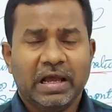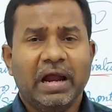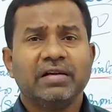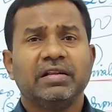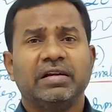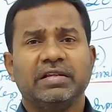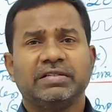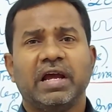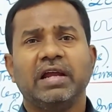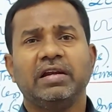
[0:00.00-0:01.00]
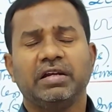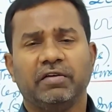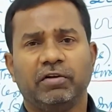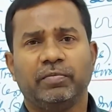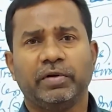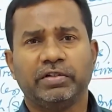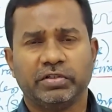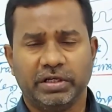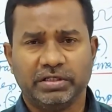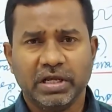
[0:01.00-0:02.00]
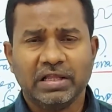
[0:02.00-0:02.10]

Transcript: at the design and development stage.